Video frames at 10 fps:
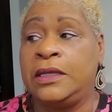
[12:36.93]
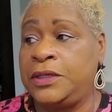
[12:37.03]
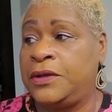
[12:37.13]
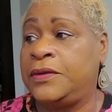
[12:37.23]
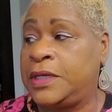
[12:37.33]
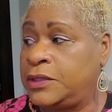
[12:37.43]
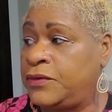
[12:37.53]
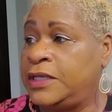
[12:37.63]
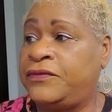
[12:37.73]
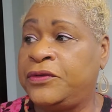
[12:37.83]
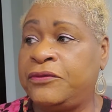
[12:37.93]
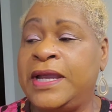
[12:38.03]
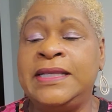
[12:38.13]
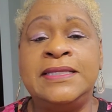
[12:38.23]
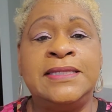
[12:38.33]
you know, they're getting ready for the
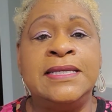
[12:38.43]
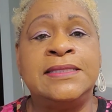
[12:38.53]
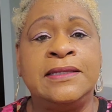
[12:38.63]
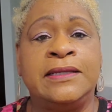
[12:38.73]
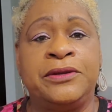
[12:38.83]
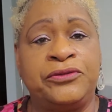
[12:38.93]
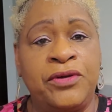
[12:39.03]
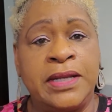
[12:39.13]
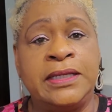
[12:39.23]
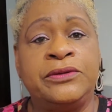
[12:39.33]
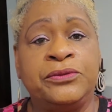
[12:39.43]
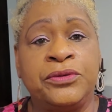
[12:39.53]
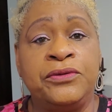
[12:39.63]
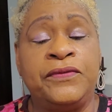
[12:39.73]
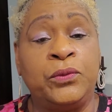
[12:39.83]
rainy season, and they were trying to get the
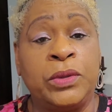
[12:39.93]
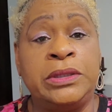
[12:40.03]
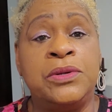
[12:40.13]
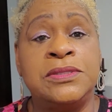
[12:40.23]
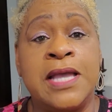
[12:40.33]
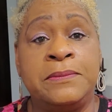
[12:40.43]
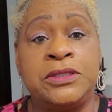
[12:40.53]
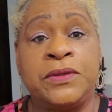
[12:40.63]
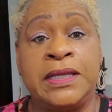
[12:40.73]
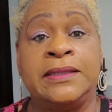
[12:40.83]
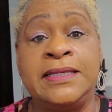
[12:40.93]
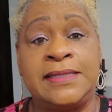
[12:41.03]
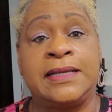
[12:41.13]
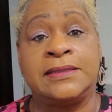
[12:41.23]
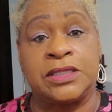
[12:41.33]
roof and windows up so that at least
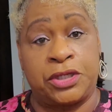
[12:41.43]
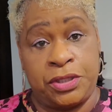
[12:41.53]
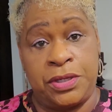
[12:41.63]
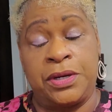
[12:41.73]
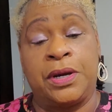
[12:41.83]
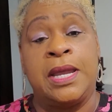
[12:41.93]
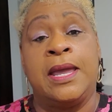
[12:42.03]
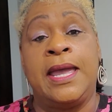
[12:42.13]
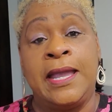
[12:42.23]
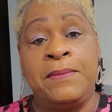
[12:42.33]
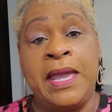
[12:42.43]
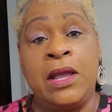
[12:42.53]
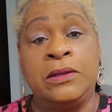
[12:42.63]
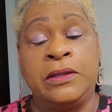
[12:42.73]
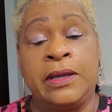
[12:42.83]
they can secure,
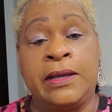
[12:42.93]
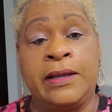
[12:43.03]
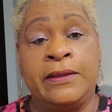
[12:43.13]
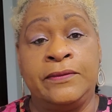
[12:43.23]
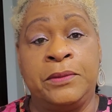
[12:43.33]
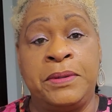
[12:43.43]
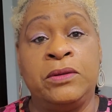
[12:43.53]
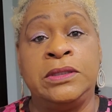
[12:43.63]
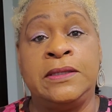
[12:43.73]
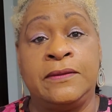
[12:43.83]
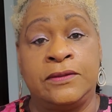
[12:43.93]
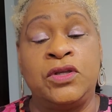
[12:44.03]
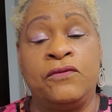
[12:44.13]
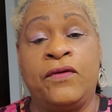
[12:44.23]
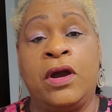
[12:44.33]
amen, the building
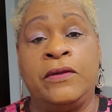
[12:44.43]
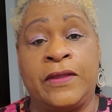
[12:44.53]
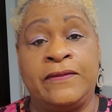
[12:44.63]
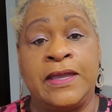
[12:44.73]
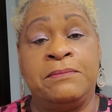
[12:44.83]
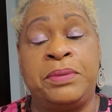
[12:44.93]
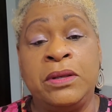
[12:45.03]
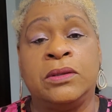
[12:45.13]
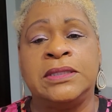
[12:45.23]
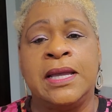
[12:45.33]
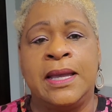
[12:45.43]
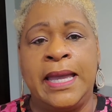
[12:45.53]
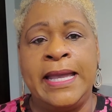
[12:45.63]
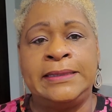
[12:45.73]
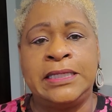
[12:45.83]
so far that they built.
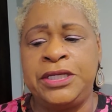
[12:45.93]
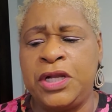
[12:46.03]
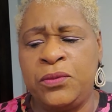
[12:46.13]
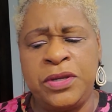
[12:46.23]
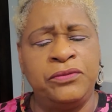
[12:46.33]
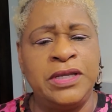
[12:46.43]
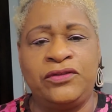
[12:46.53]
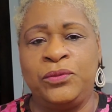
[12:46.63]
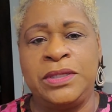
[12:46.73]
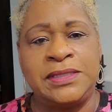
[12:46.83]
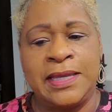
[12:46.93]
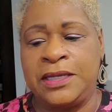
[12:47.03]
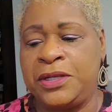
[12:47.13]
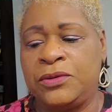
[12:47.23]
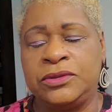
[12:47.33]
And, you know, we say,
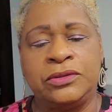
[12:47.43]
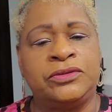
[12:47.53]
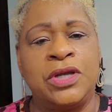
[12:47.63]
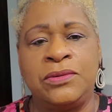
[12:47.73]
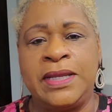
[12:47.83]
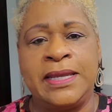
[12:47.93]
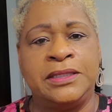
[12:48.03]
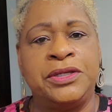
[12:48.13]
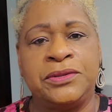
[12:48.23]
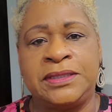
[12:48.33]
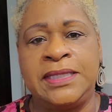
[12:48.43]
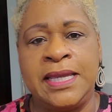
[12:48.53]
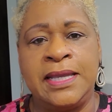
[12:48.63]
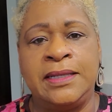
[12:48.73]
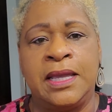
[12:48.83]
you know, donate, you know,
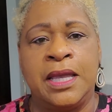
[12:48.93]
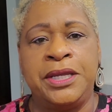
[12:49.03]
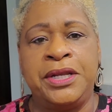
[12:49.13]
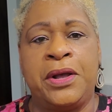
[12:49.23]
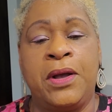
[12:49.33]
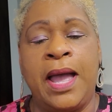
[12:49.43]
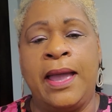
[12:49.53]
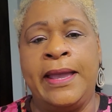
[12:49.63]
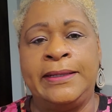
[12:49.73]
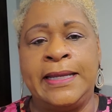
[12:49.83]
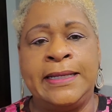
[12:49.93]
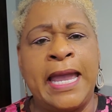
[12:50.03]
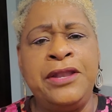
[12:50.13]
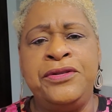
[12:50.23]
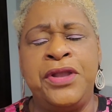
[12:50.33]
send, you know, and
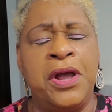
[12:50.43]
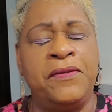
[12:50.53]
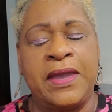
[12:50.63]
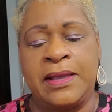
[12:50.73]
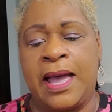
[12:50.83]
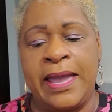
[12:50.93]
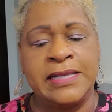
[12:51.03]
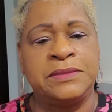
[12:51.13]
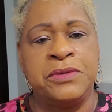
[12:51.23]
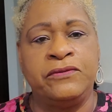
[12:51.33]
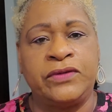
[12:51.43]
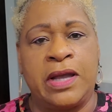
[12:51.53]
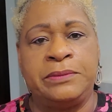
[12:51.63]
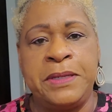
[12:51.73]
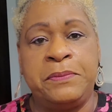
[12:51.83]
I know that God has moved
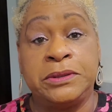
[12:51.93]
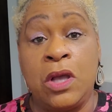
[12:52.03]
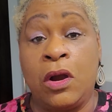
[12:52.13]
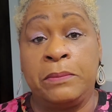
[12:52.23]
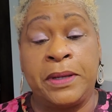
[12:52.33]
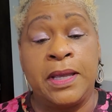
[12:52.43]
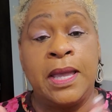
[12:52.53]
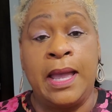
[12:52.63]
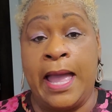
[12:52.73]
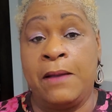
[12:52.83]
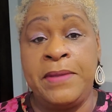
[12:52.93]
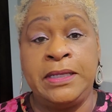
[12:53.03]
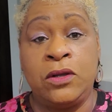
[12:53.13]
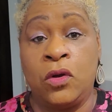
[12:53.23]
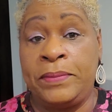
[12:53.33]
on people's heart, but how
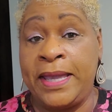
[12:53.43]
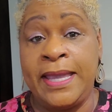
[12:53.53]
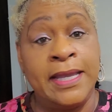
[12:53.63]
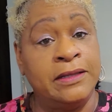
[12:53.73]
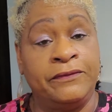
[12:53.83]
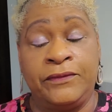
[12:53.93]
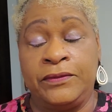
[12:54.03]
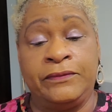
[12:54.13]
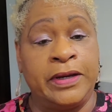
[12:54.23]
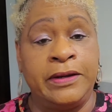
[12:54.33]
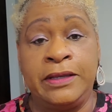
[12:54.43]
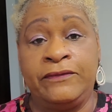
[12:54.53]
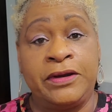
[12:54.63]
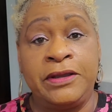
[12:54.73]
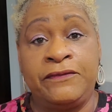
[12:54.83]
many obey? Very,
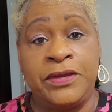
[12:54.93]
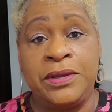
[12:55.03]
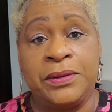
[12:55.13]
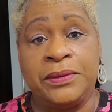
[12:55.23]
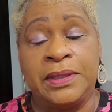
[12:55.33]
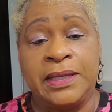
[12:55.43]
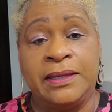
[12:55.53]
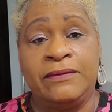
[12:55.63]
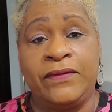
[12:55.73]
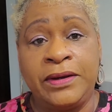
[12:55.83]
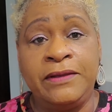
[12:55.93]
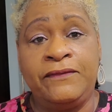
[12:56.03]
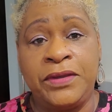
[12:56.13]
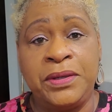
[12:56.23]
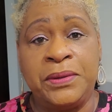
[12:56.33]
very few, very
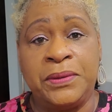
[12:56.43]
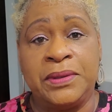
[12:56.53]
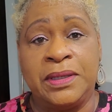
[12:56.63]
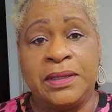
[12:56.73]
few.